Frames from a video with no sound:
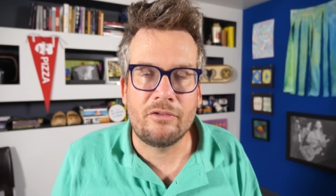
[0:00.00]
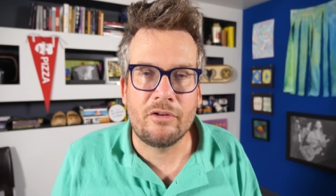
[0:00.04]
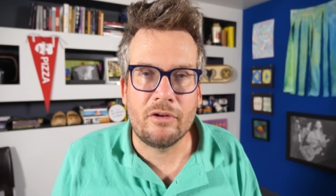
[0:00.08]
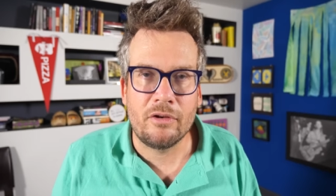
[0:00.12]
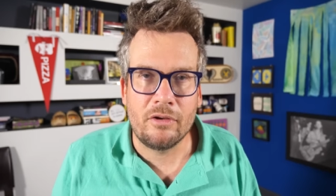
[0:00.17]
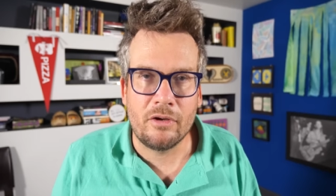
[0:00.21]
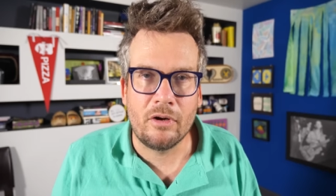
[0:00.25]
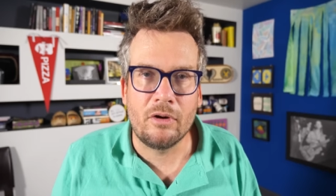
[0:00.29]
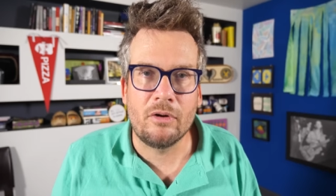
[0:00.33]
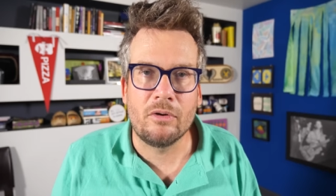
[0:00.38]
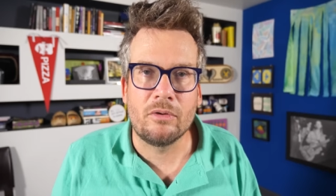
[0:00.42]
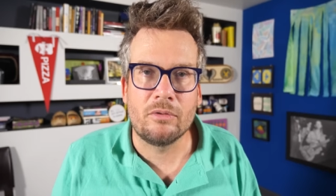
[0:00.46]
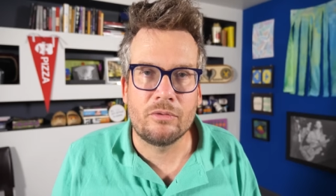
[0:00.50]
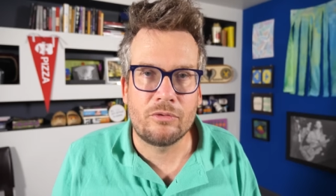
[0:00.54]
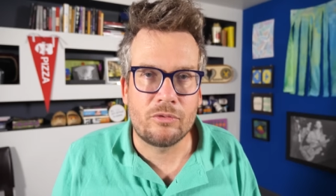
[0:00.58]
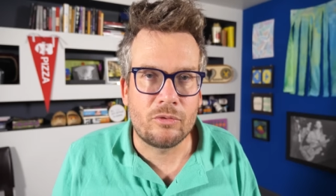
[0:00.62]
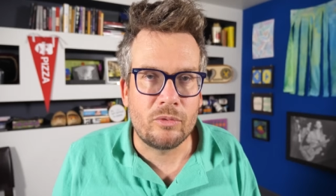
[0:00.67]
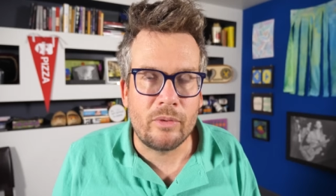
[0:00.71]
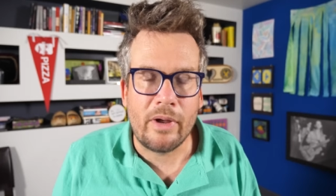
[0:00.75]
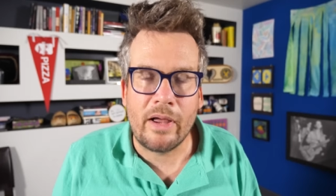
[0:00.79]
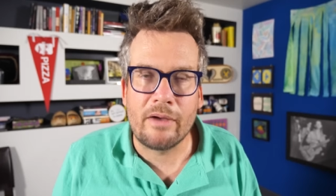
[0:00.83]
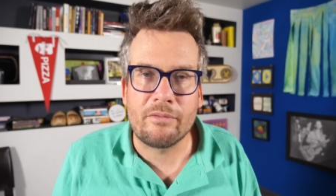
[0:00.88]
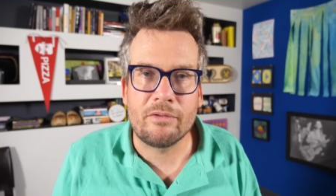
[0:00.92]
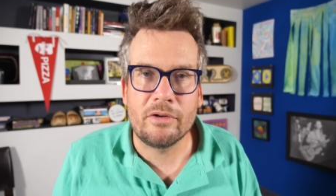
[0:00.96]
to go
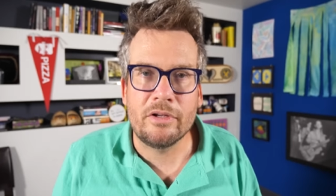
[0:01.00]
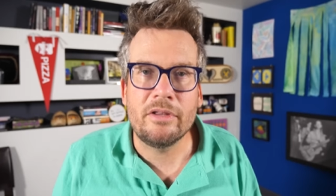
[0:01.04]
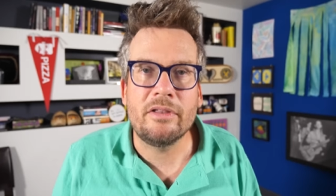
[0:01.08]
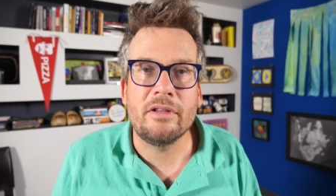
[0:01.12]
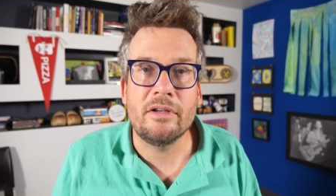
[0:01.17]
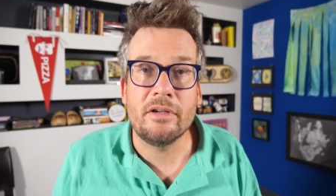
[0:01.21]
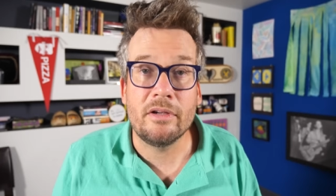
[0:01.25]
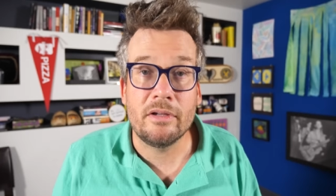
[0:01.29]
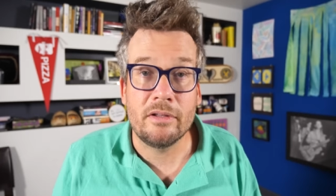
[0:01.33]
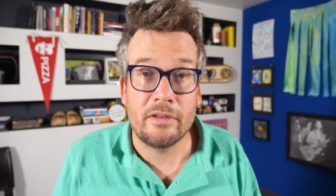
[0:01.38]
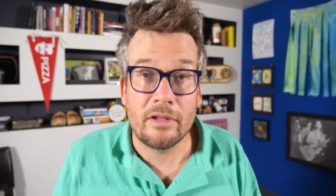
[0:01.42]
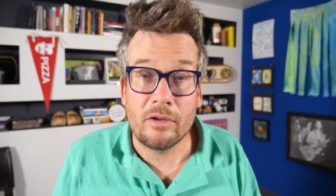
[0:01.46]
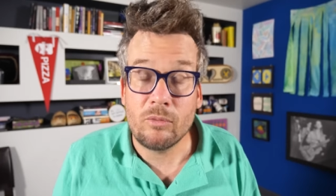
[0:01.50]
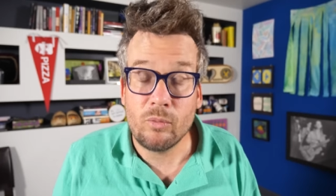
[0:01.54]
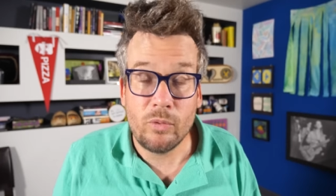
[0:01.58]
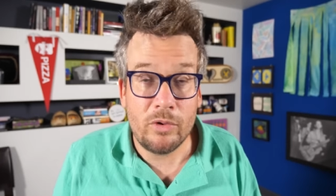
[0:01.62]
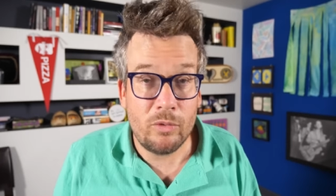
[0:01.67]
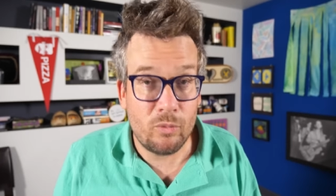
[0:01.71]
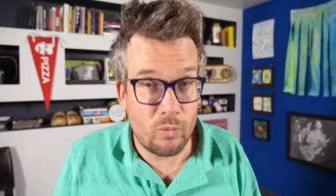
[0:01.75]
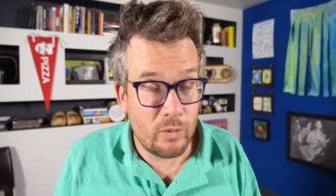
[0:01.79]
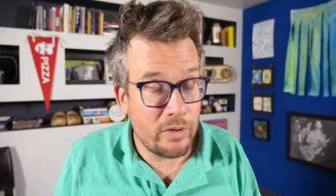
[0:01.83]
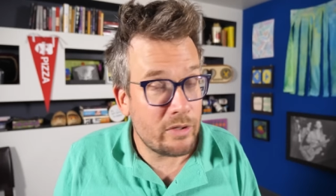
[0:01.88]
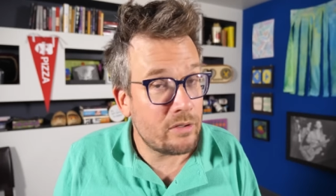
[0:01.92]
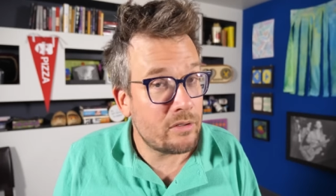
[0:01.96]
through everything that
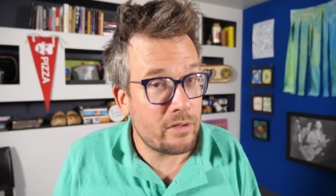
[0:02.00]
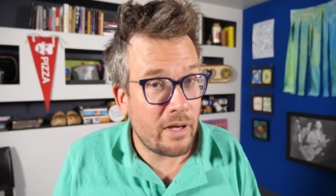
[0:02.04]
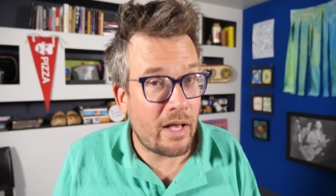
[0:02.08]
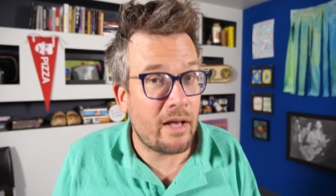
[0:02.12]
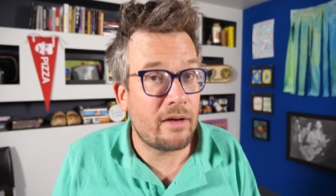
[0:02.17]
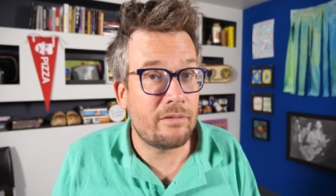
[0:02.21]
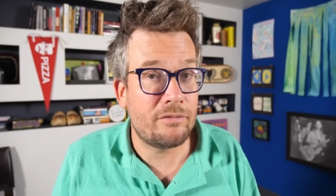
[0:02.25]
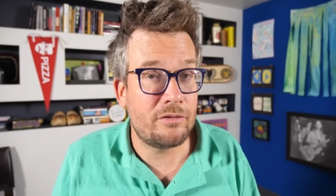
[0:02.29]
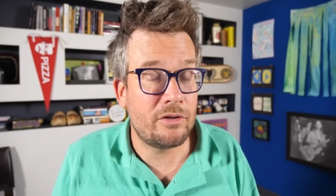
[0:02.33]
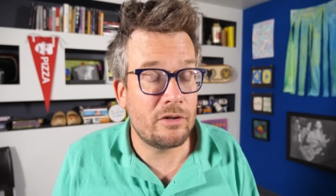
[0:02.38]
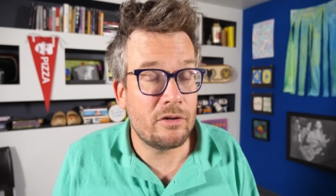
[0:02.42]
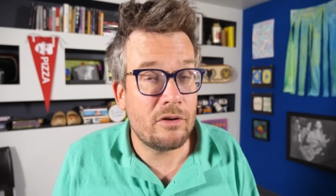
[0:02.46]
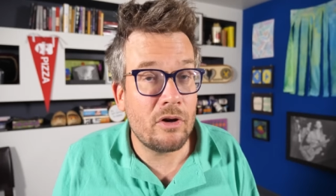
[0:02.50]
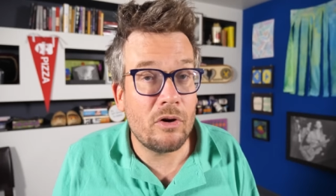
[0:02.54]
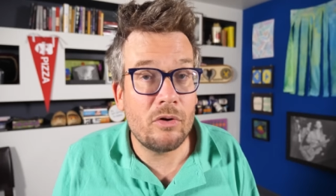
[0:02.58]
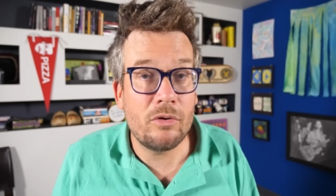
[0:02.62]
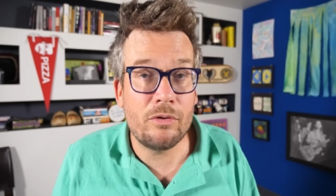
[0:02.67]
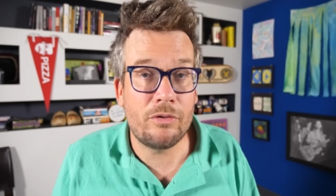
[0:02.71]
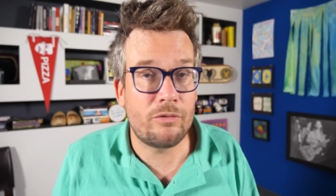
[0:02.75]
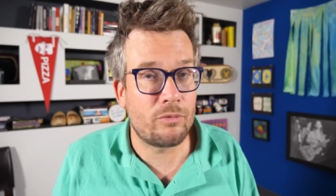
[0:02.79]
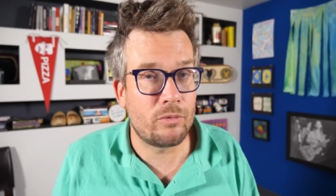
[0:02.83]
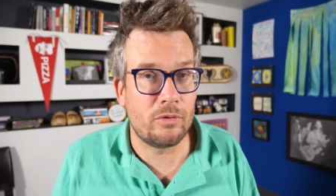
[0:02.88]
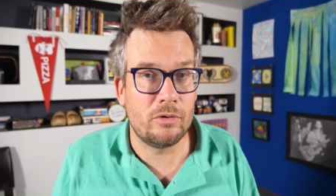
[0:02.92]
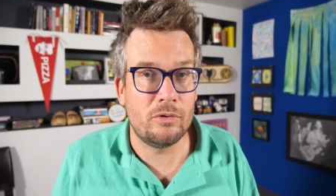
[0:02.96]
we will have to go
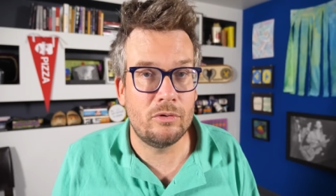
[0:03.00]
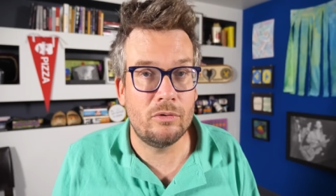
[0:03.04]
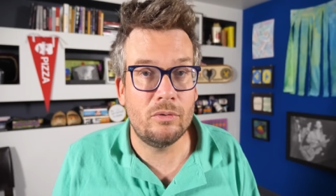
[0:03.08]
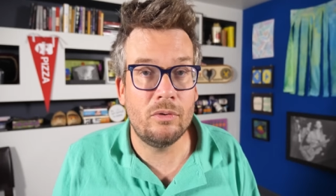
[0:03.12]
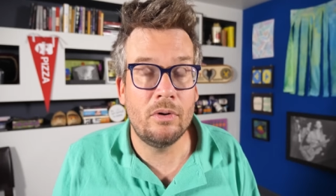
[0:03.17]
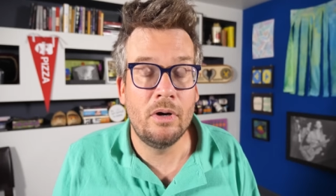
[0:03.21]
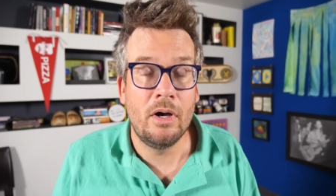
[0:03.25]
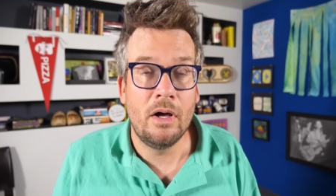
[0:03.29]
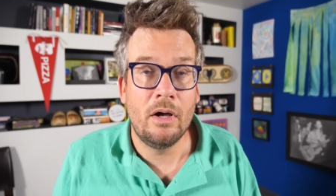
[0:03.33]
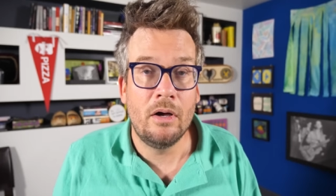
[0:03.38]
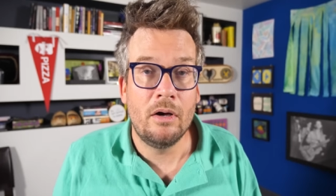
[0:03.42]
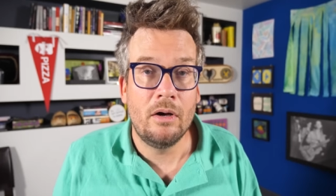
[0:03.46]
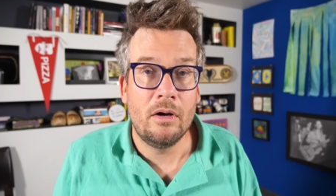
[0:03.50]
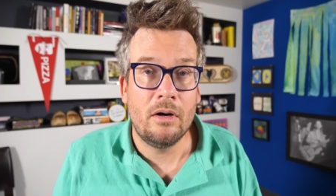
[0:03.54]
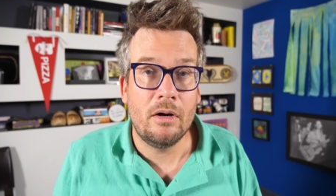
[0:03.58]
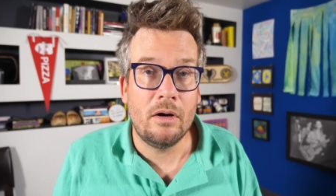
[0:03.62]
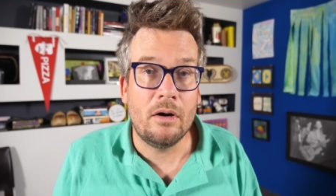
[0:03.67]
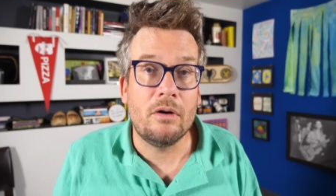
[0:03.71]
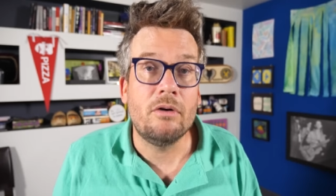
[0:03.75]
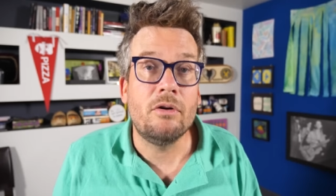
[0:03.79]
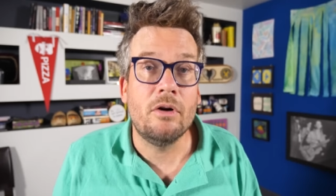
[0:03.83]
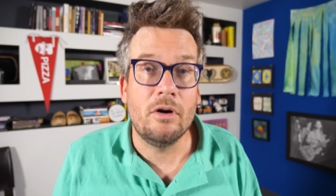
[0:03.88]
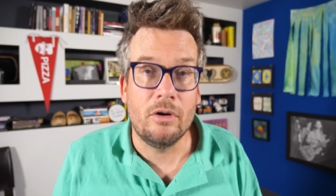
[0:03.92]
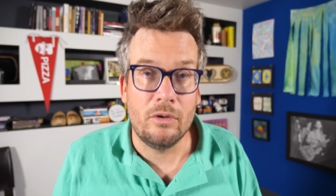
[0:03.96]
through
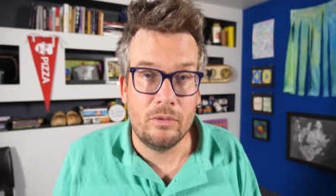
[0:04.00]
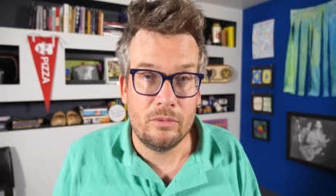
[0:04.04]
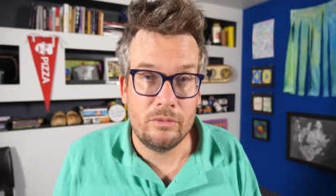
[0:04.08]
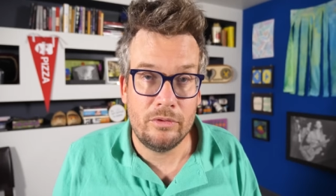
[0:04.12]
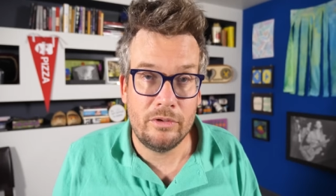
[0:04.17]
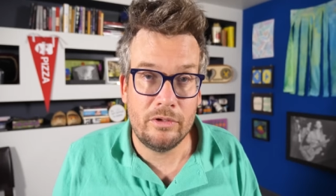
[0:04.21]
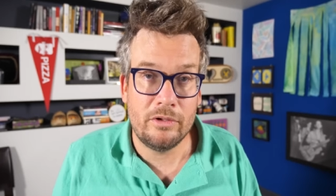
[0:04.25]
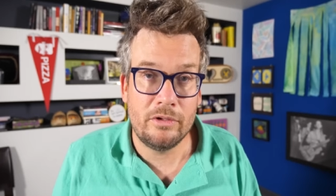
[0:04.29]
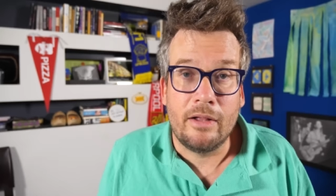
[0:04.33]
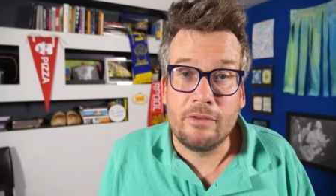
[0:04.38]
alone.